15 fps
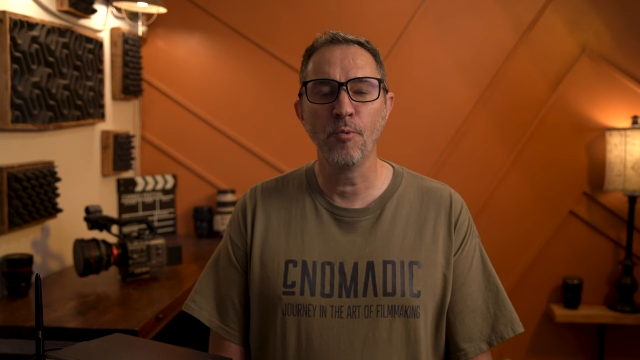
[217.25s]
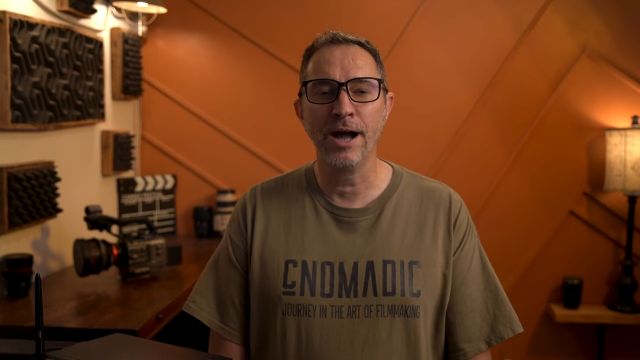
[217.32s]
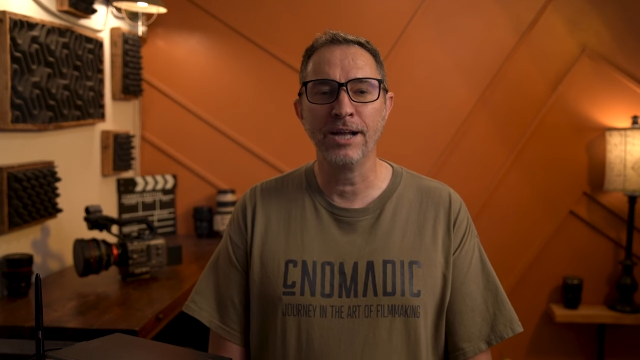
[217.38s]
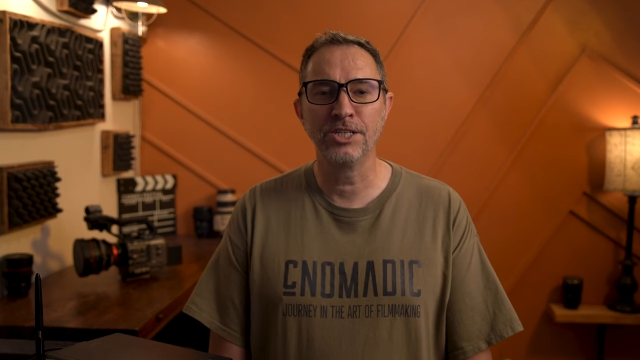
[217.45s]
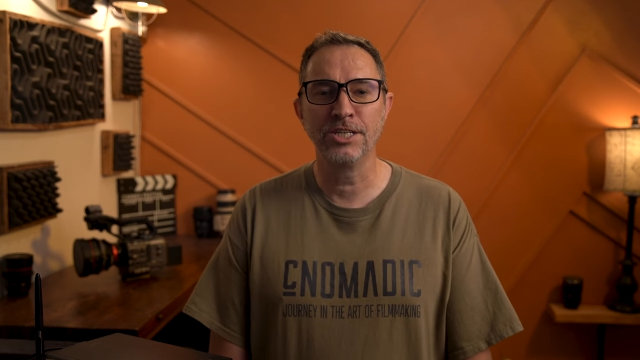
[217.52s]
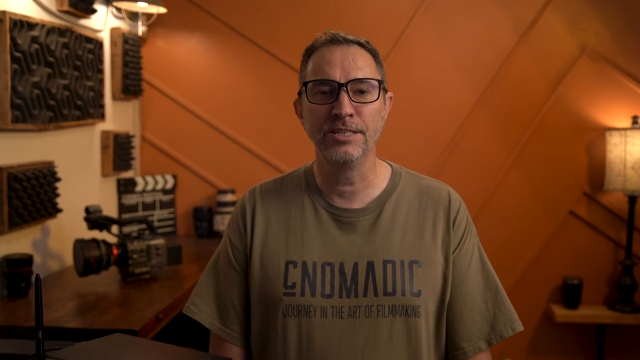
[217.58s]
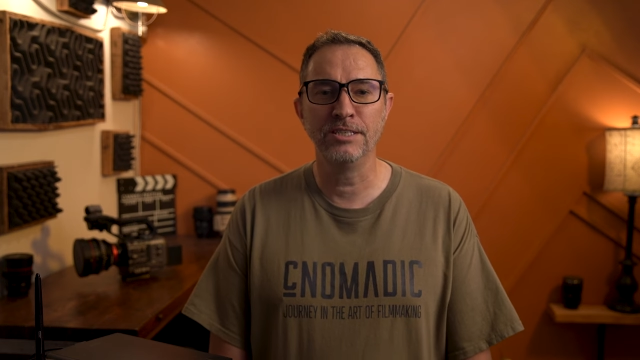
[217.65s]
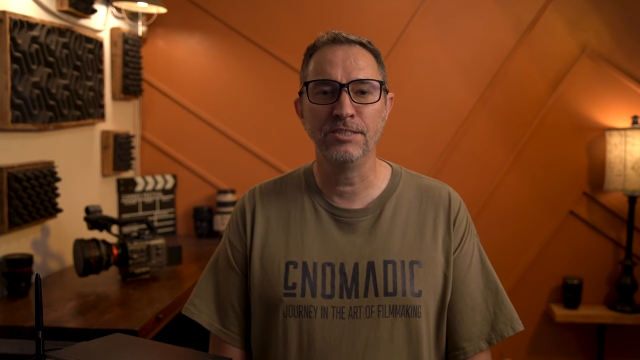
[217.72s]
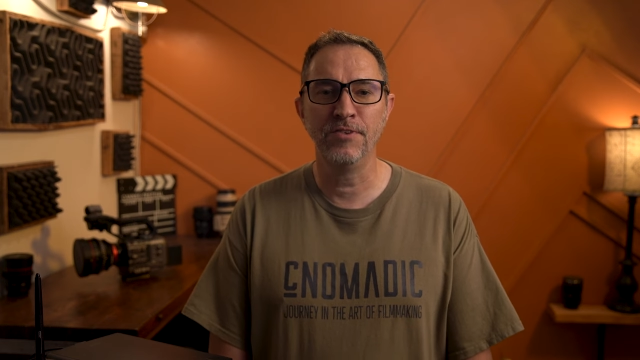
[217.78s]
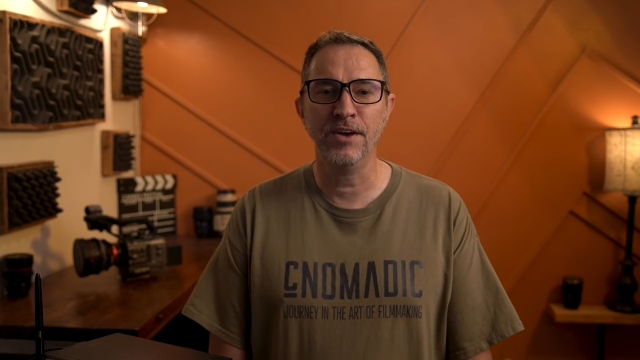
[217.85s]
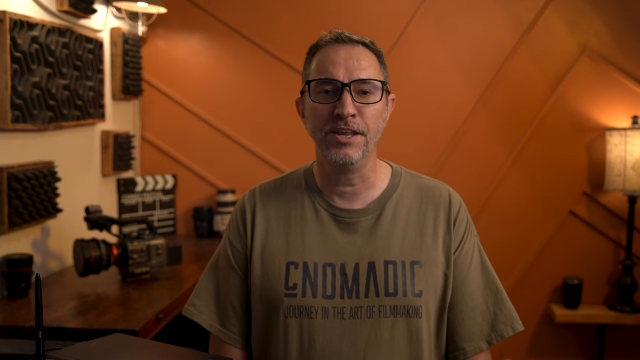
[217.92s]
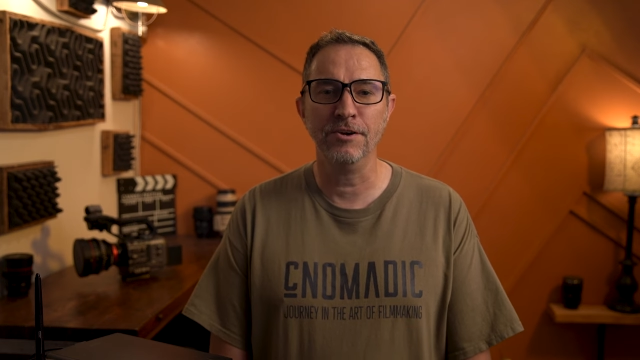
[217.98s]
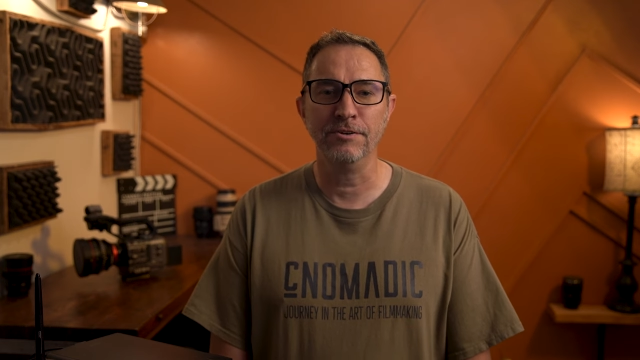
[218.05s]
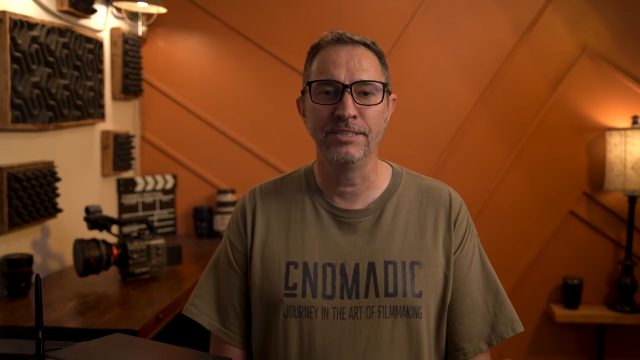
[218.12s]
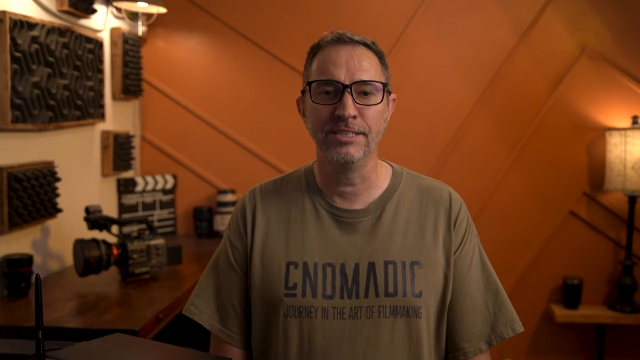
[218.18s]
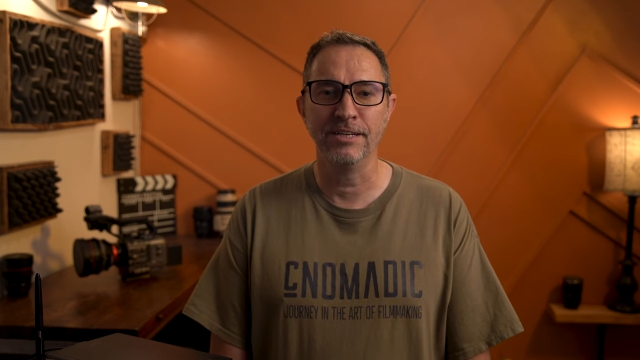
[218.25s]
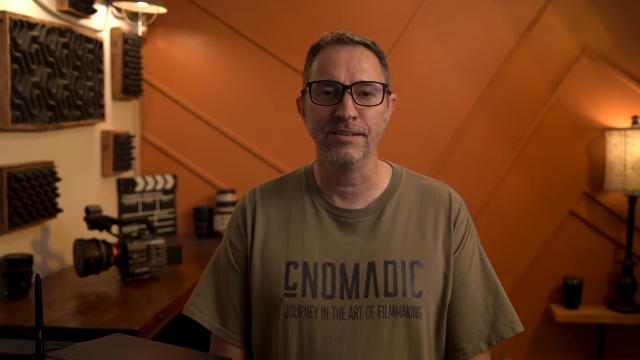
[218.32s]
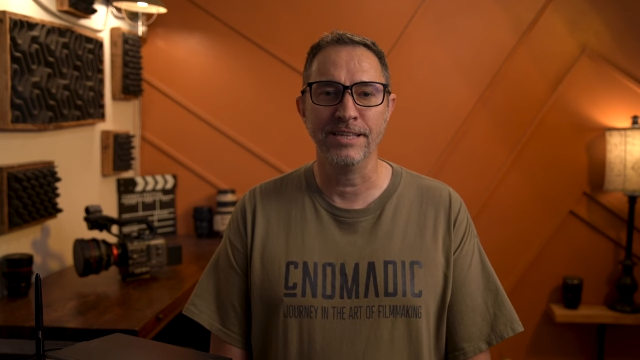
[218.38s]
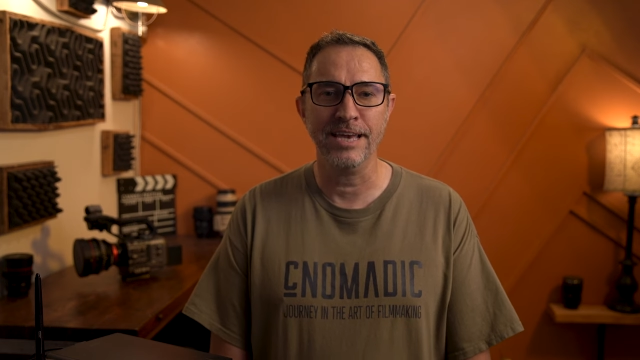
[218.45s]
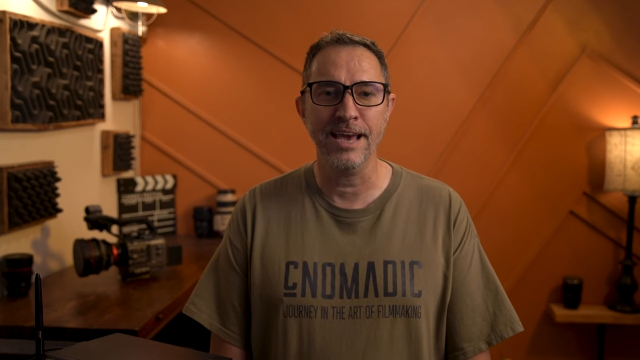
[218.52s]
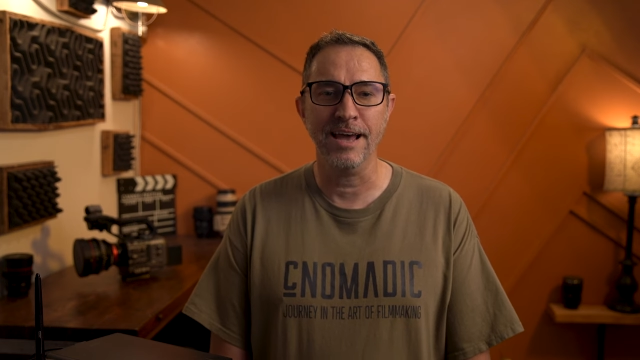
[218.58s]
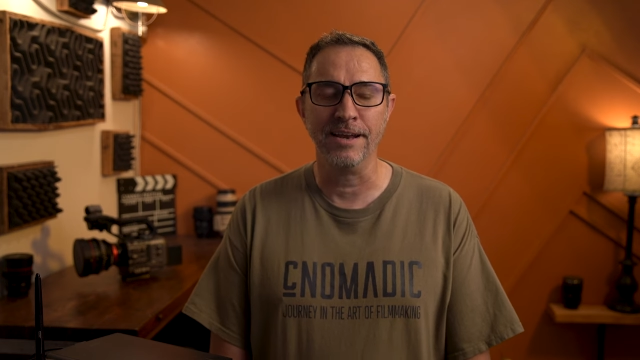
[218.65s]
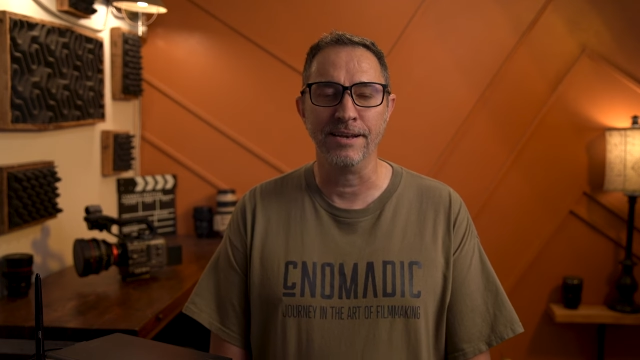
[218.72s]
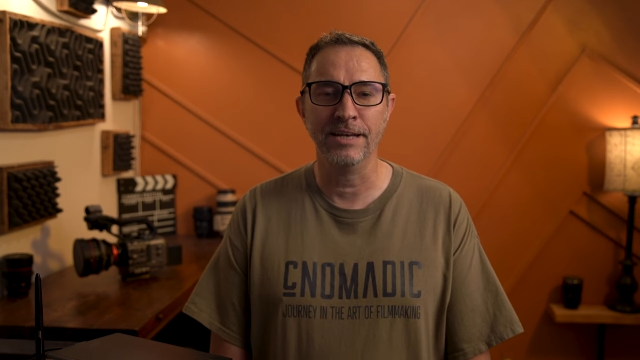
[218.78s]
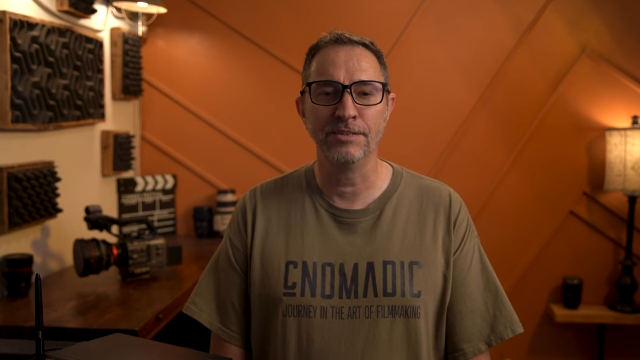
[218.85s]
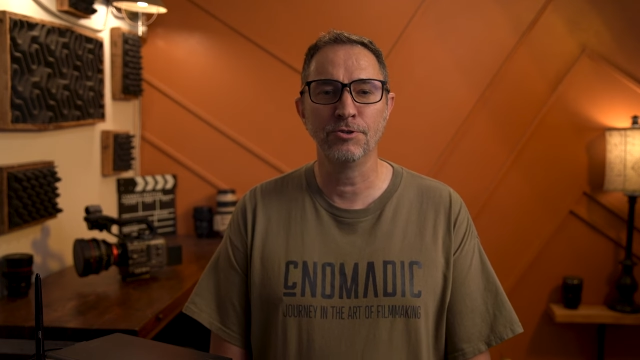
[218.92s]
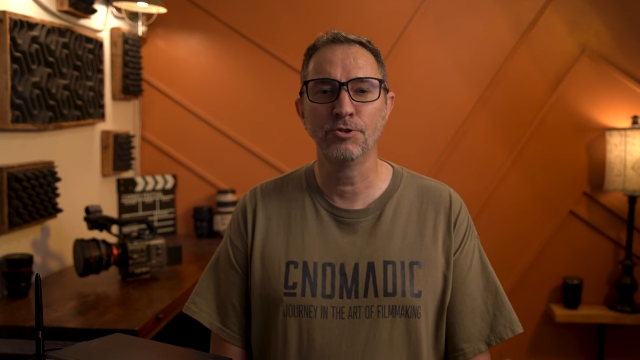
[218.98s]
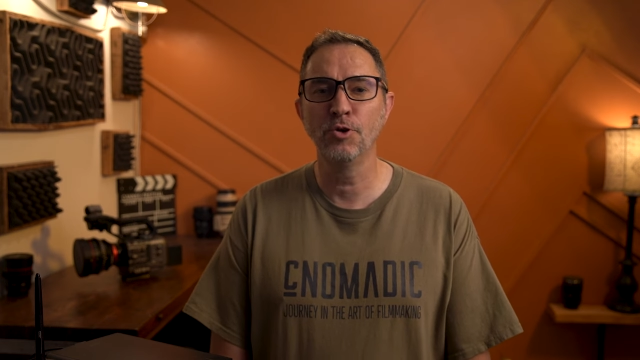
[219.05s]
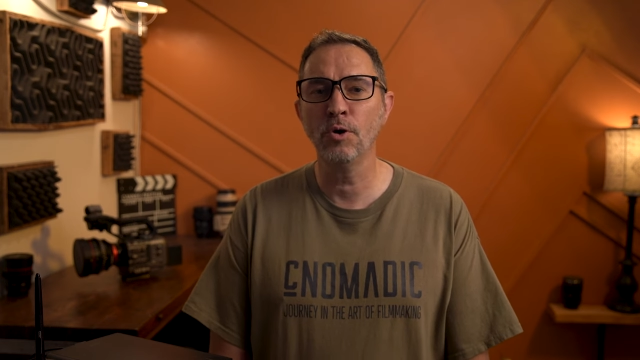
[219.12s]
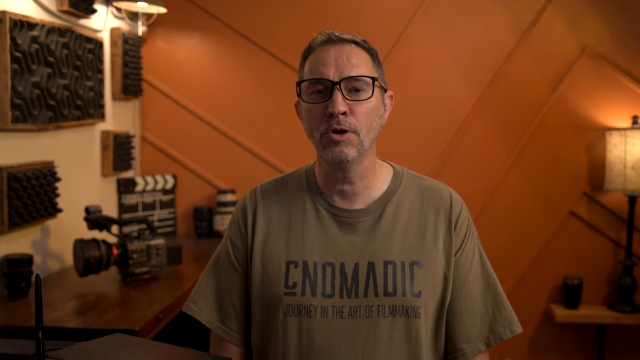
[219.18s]
watching this video until the end. As
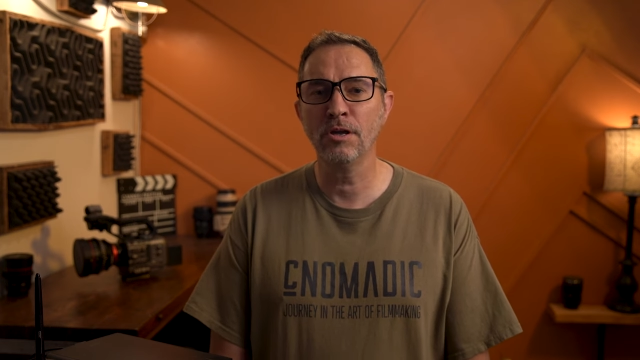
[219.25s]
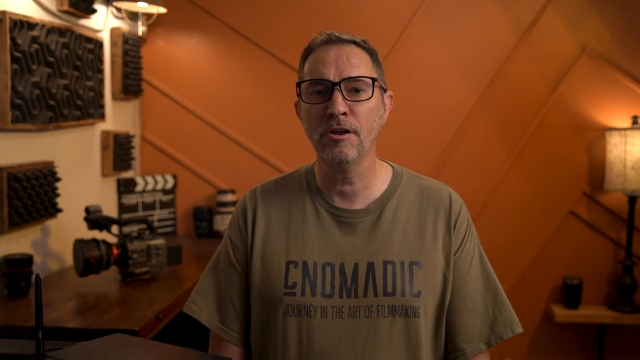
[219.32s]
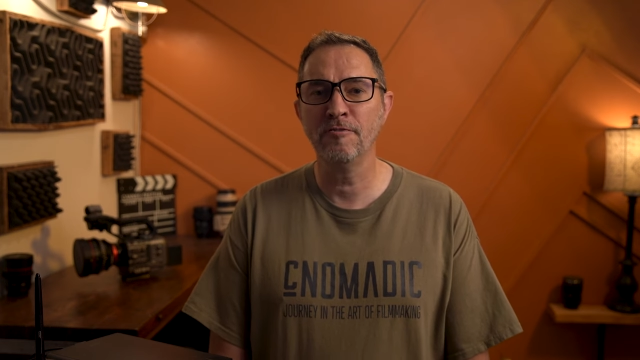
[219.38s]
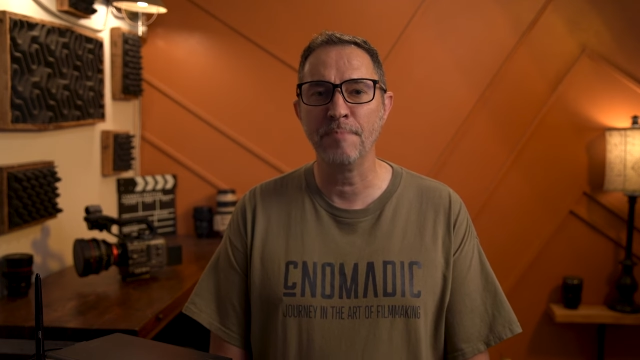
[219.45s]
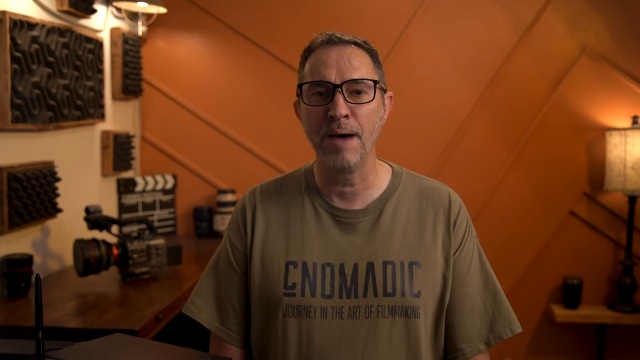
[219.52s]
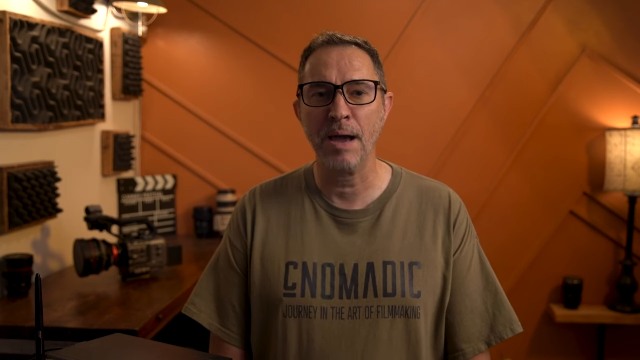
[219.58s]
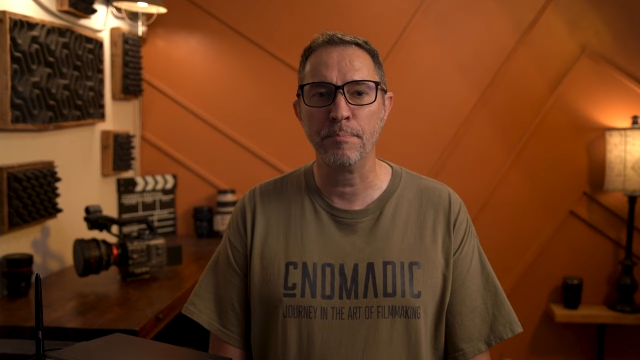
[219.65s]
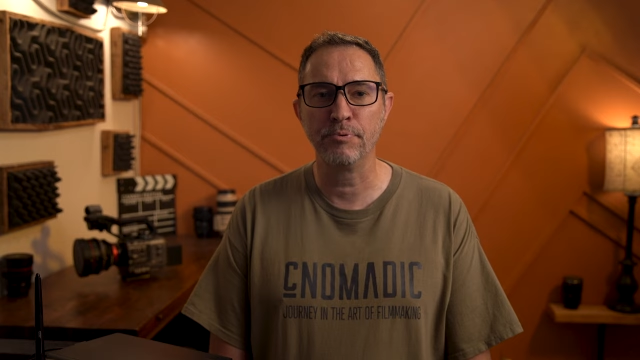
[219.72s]
a token of my